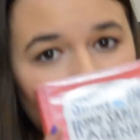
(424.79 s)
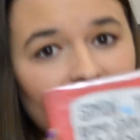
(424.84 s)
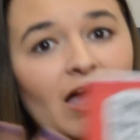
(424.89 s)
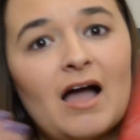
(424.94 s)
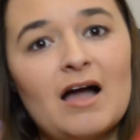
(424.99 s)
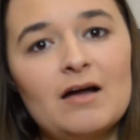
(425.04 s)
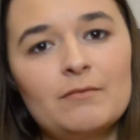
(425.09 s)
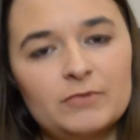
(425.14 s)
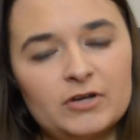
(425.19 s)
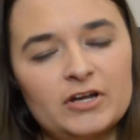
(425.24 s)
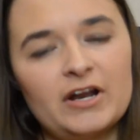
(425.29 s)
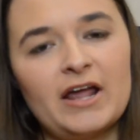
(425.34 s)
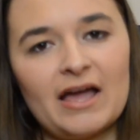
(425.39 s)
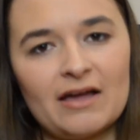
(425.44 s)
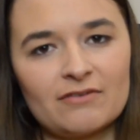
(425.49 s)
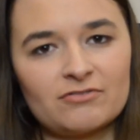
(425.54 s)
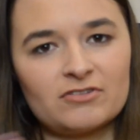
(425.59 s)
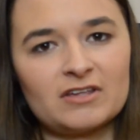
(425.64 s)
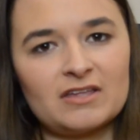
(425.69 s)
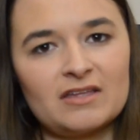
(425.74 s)
I'm gonna
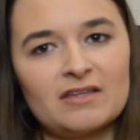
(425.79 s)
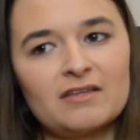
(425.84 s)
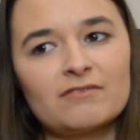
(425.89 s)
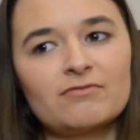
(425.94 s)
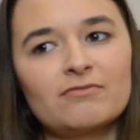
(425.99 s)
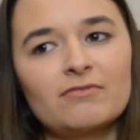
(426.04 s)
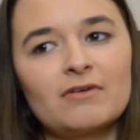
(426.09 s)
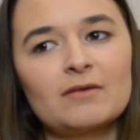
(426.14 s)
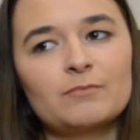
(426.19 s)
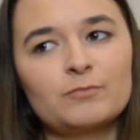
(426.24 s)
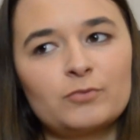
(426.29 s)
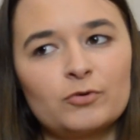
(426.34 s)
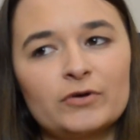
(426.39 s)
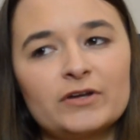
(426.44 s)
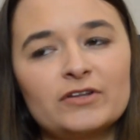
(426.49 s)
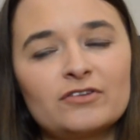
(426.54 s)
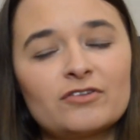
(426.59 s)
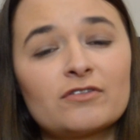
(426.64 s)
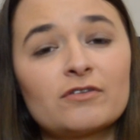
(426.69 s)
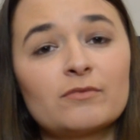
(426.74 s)
have to give a
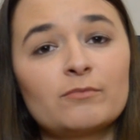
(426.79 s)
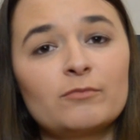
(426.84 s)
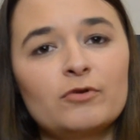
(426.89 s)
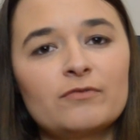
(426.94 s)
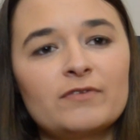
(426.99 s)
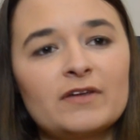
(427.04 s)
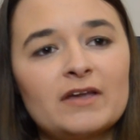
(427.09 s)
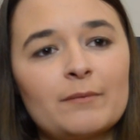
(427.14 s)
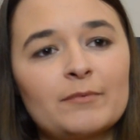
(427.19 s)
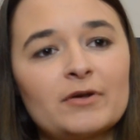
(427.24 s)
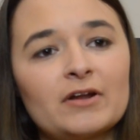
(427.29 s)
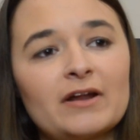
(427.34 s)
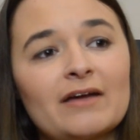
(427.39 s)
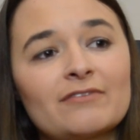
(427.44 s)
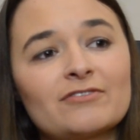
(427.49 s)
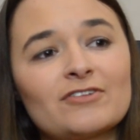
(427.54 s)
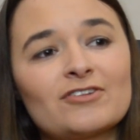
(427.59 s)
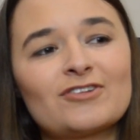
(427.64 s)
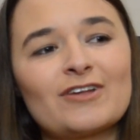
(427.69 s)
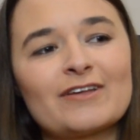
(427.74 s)
point to the movie. I'm gonna
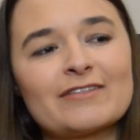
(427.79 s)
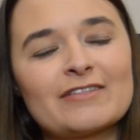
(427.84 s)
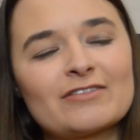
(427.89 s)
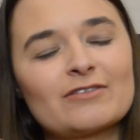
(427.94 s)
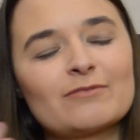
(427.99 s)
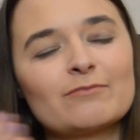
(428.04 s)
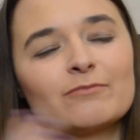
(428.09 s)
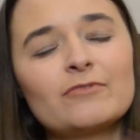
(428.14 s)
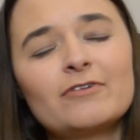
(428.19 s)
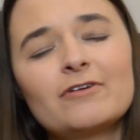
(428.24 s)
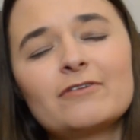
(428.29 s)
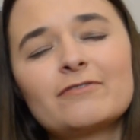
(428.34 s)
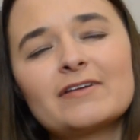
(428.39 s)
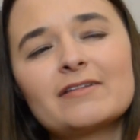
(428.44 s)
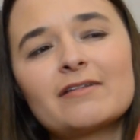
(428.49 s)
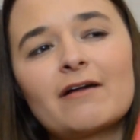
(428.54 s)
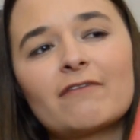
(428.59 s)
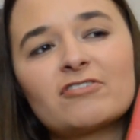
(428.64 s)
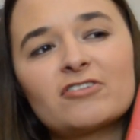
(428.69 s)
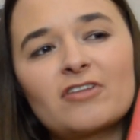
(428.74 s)
have to say that the
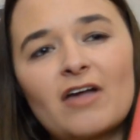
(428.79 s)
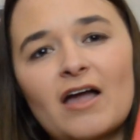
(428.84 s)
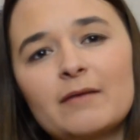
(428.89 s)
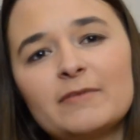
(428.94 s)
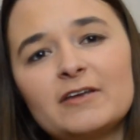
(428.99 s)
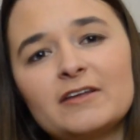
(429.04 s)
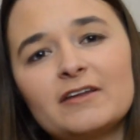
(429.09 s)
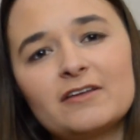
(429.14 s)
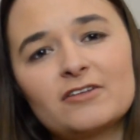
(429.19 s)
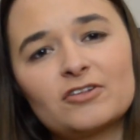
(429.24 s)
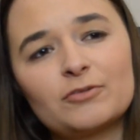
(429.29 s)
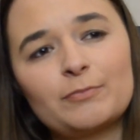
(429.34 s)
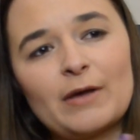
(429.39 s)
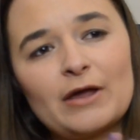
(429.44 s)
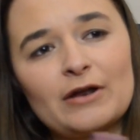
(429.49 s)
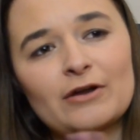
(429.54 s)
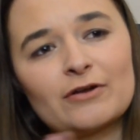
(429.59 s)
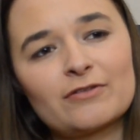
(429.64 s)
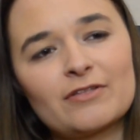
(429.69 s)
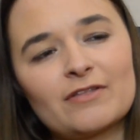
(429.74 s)
movie Love, Simon is
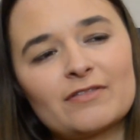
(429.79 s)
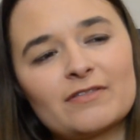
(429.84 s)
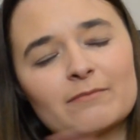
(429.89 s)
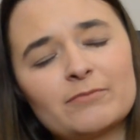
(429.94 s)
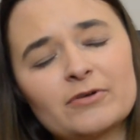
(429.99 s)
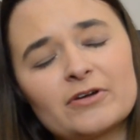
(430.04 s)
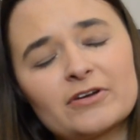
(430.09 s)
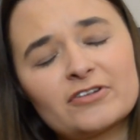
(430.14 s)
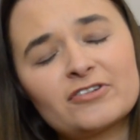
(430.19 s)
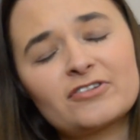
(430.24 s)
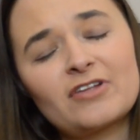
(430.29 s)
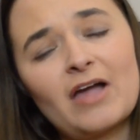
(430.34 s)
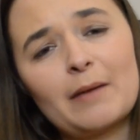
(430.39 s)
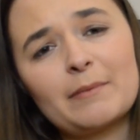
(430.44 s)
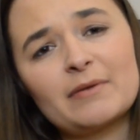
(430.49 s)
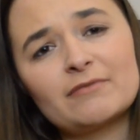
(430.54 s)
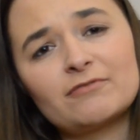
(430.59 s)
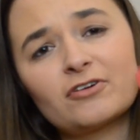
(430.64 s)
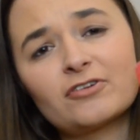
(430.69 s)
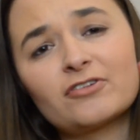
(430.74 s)
better than the book
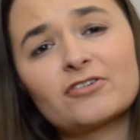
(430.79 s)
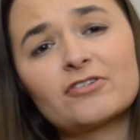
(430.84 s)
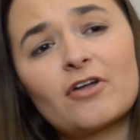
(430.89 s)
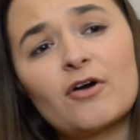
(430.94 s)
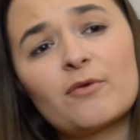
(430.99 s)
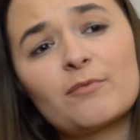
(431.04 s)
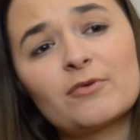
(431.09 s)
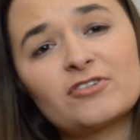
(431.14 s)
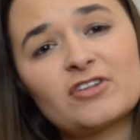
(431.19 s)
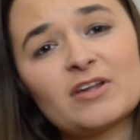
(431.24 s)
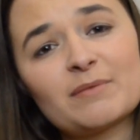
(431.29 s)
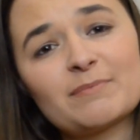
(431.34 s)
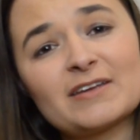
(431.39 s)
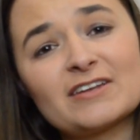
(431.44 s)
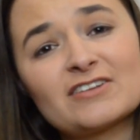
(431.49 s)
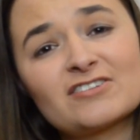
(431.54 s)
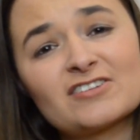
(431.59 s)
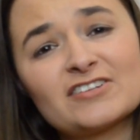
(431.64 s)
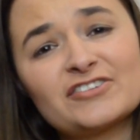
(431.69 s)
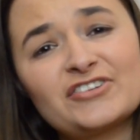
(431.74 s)
Simon versus the Homo
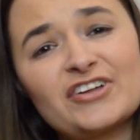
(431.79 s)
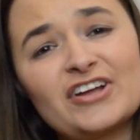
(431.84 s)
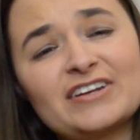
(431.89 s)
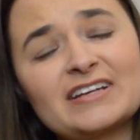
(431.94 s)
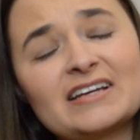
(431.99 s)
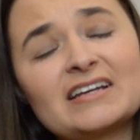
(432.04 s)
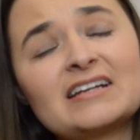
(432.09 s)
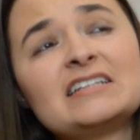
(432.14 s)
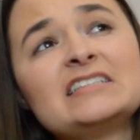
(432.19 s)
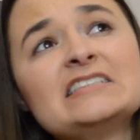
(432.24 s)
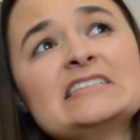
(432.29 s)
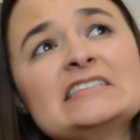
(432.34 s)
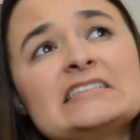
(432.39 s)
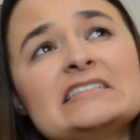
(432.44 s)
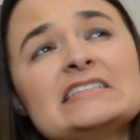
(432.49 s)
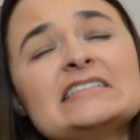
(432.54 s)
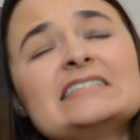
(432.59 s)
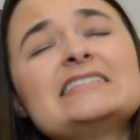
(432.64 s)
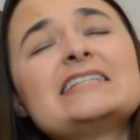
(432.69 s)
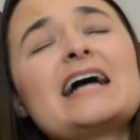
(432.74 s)
Sapiens Agenda.
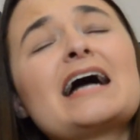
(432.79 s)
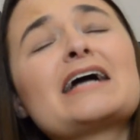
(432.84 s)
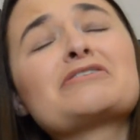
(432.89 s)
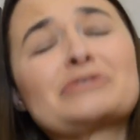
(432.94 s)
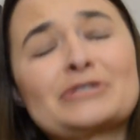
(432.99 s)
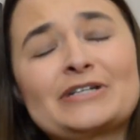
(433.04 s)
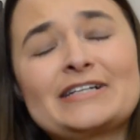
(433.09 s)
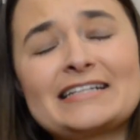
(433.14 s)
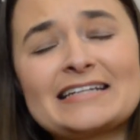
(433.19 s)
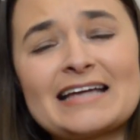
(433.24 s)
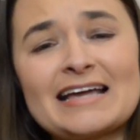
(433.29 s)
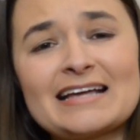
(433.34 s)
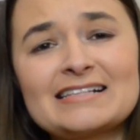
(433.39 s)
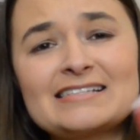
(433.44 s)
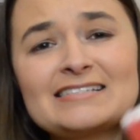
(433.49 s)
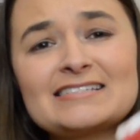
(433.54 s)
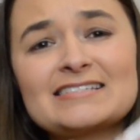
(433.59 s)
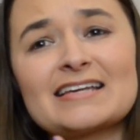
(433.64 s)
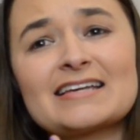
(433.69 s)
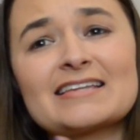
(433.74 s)
I really
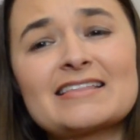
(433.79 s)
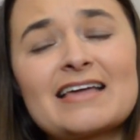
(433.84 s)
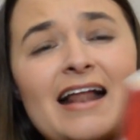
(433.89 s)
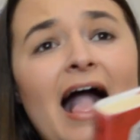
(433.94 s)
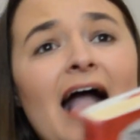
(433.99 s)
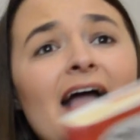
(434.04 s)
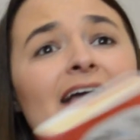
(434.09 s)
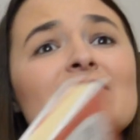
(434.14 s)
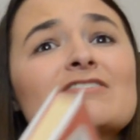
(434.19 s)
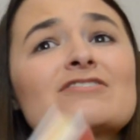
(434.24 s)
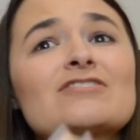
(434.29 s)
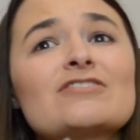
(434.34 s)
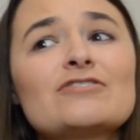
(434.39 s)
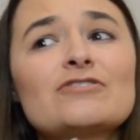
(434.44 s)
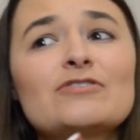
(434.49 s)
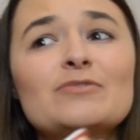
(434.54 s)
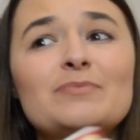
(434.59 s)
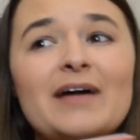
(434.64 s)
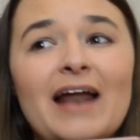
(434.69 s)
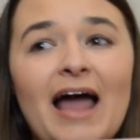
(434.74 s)
hate to say that, I
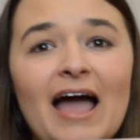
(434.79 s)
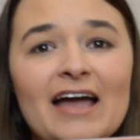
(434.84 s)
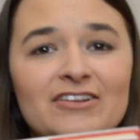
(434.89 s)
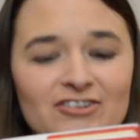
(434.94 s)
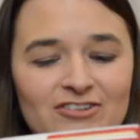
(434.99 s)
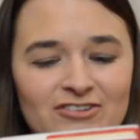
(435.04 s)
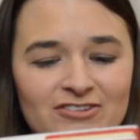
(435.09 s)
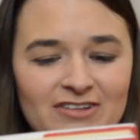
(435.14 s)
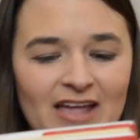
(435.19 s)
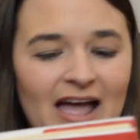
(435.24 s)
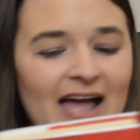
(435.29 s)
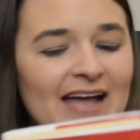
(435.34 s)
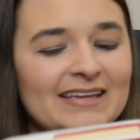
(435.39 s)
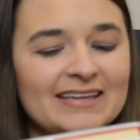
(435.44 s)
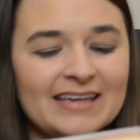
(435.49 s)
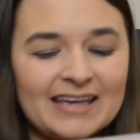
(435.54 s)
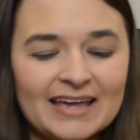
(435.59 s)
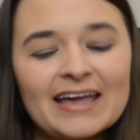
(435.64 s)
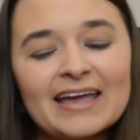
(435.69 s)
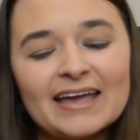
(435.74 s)
do, but I
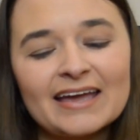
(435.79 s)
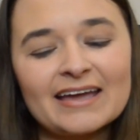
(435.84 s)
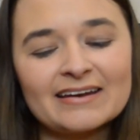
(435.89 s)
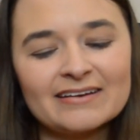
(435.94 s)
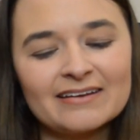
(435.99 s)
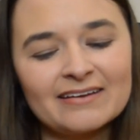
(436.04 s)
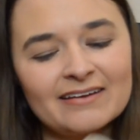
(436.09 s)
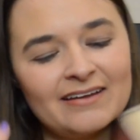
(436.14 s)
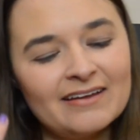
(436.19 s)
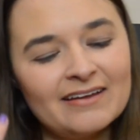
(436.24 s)
can't